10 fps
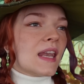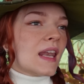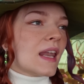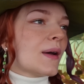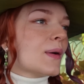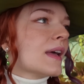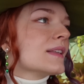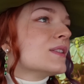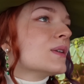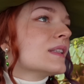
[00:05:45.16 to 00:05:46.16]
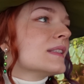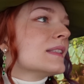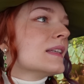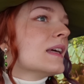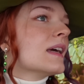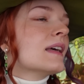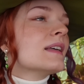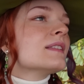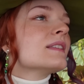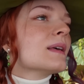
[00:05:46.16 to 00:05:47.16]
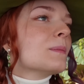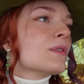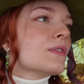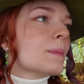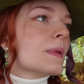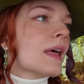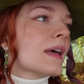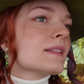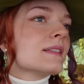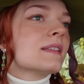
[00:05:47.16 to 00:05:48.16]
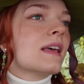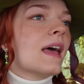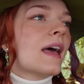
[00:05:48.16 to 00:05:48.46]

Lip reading: Now, as you can see, some of your plants